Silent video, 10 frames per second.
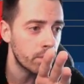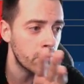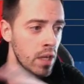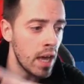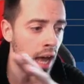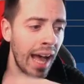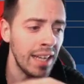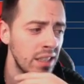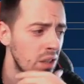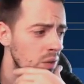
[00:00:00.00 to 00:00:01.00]
yeah,
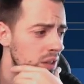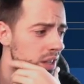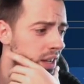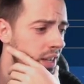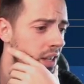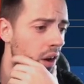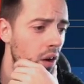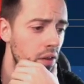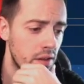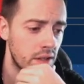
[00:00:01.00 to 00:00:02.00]
I don't need
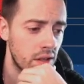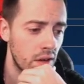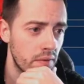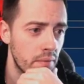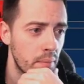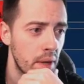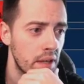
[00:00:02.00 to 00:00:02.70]
other stuff on my